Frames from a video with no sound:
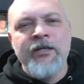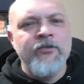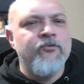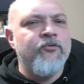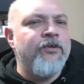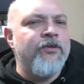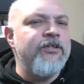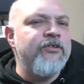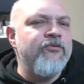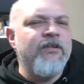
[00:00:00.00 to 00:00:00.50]

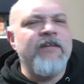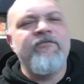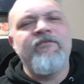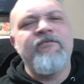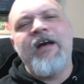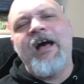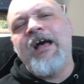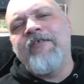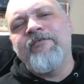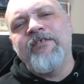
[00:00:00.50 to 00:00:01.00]

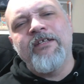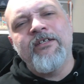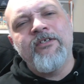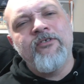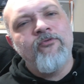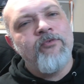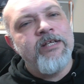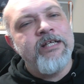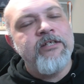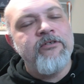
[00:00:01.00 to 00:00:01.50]
2025 and
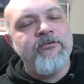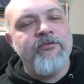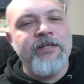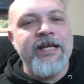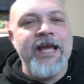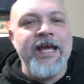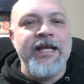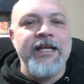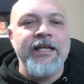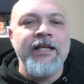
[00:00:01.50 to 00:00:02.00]

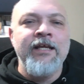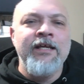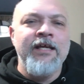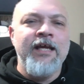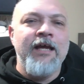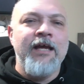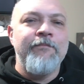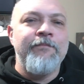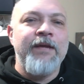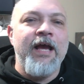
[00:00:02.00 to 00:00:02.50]
2028
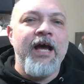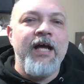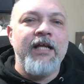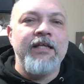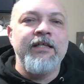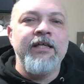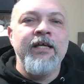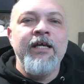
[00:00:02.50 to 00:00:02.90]
and beyond.